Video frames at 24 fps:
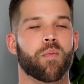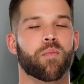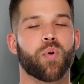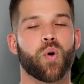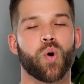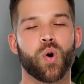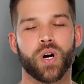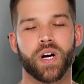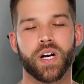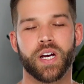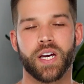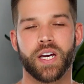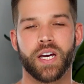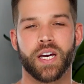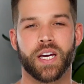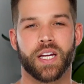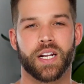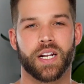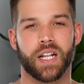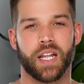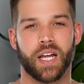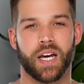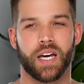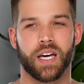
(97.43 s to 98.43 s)
boring
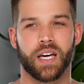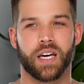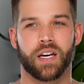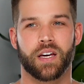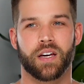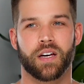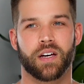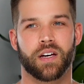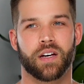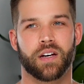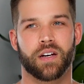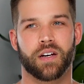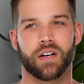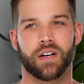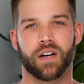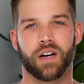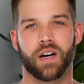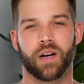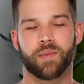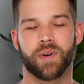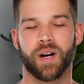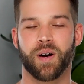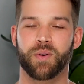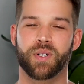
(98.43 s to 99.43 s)
and like
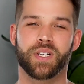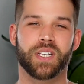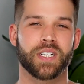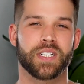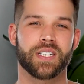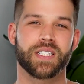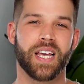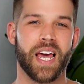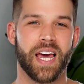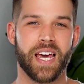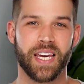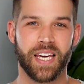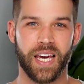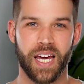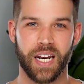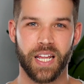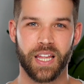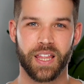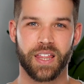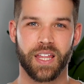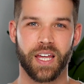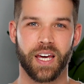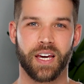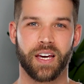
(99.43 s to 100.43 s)
I'm not really saying
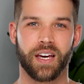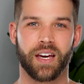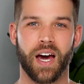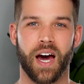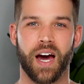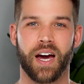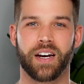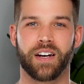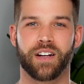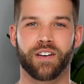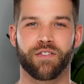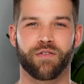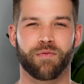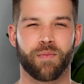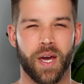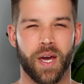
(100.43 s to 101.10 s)
anything, kind of